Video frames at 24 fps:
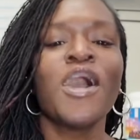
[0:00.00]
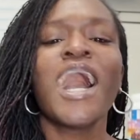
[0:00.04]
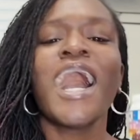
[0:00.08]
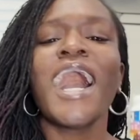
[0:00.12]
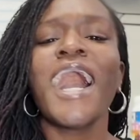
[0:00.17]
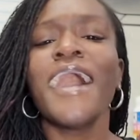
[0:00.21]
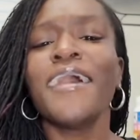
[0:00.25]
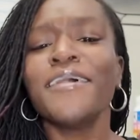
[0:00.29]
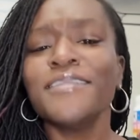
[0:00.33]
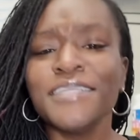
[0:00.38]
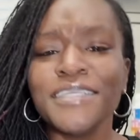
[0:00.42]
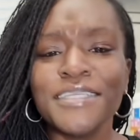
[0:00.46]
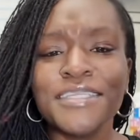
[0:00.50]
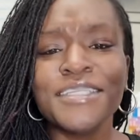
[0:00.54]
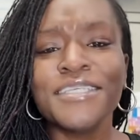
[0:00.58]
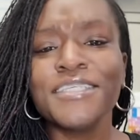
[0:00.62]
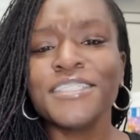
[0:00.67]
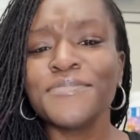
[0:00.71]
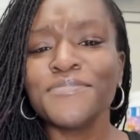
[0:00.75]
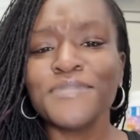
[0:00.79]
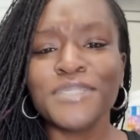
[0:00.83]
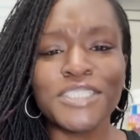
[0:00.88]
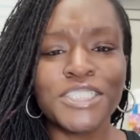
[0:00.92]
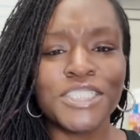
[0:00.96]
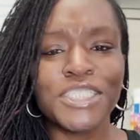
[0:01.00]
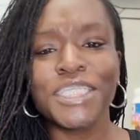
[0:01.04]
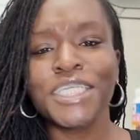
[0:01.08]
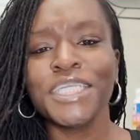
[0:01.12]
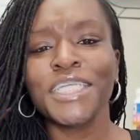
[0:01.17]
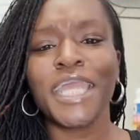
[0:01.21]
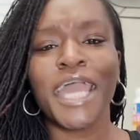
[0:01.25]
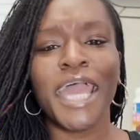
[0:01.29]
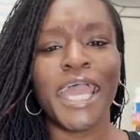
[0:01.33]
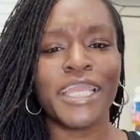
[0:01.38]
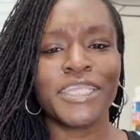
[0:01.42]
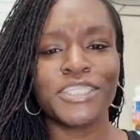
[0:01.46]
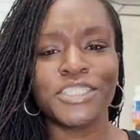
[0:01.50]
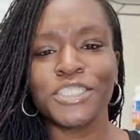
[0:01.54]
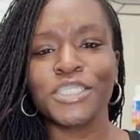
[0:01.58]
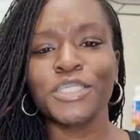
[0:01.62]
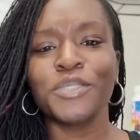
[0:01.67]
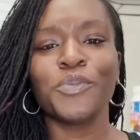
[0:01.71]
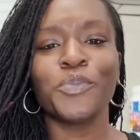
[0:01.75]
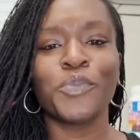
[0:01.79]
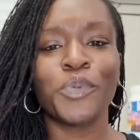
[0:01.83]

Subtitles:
How did this machine actually